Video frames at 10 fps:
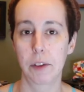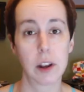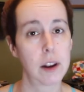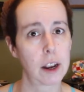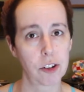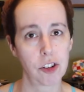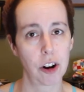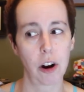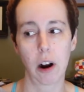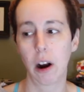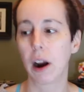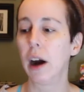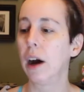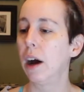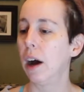skin
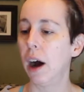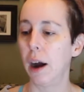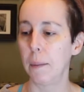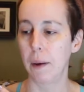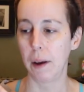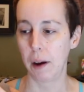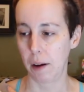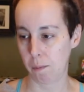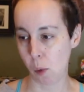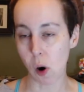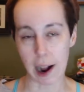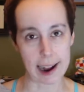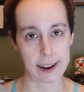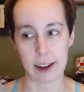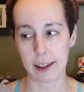texture, more
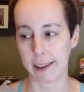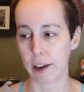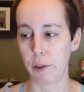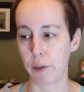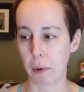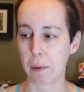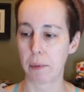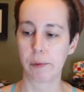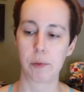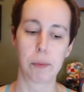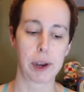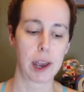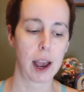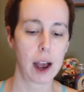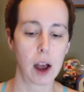acne, like if you have problems with
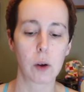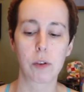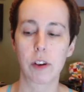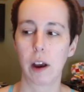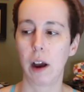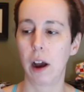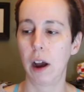breaking out,